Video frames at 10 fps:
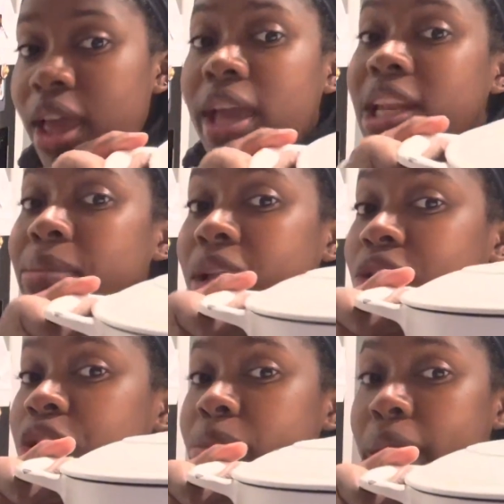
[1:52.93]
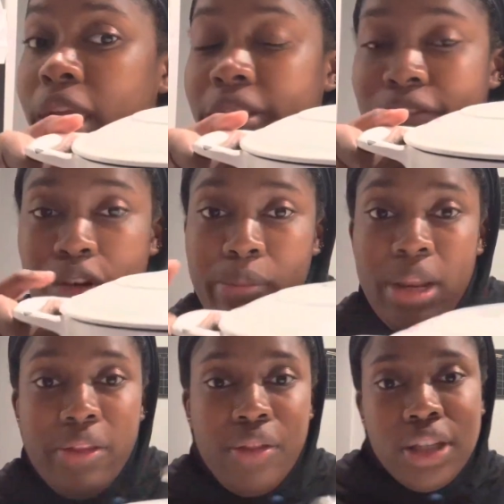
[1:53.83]
It depends on who you're making it for,
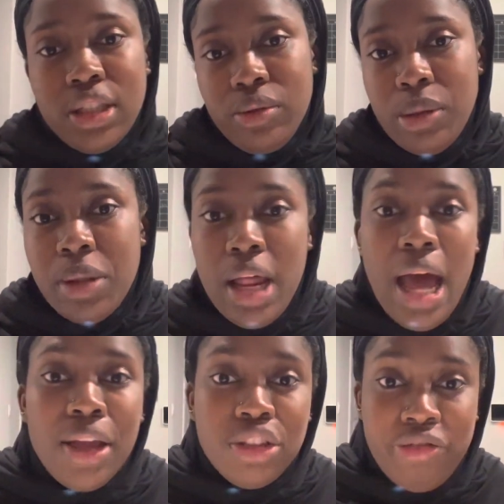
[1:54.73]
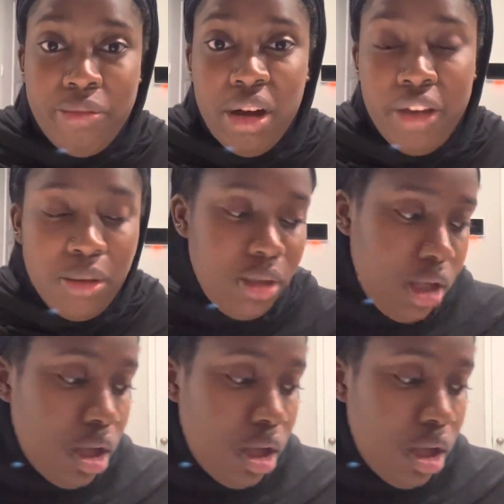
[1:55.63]
but this is something that I use to feed my family.